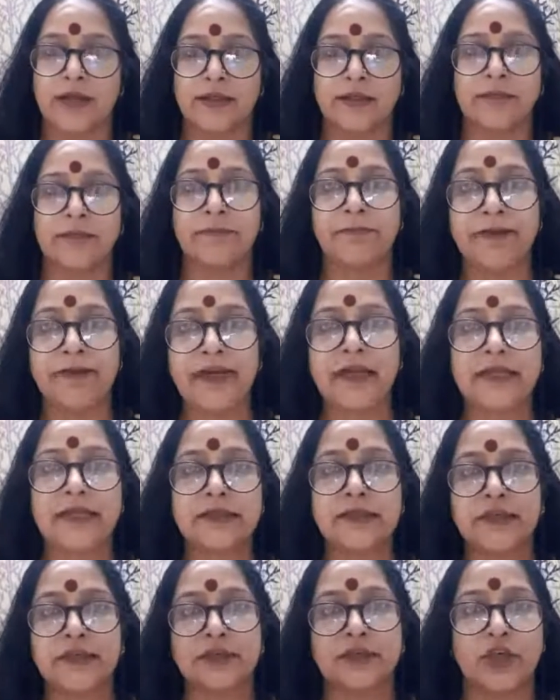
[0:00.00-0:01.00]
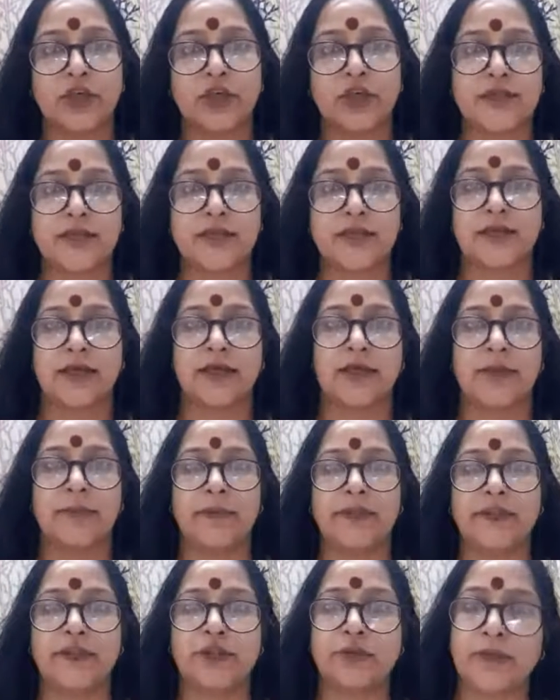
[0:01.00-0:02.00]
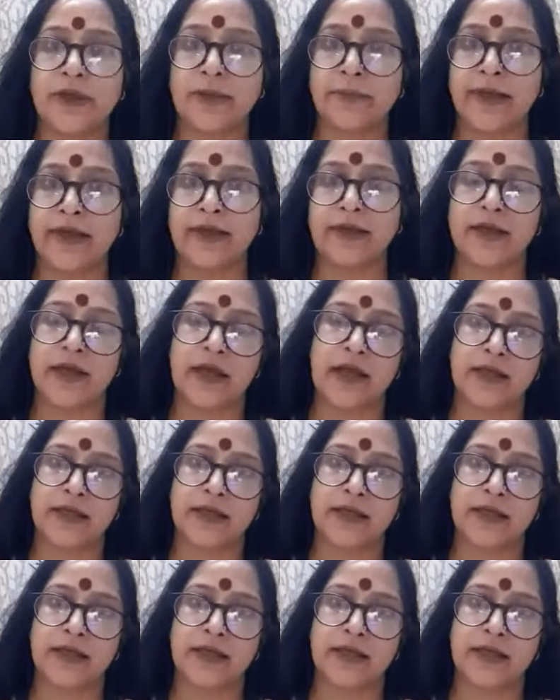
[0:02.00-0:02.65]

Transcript: the feelings and thoughts that are coming to my mind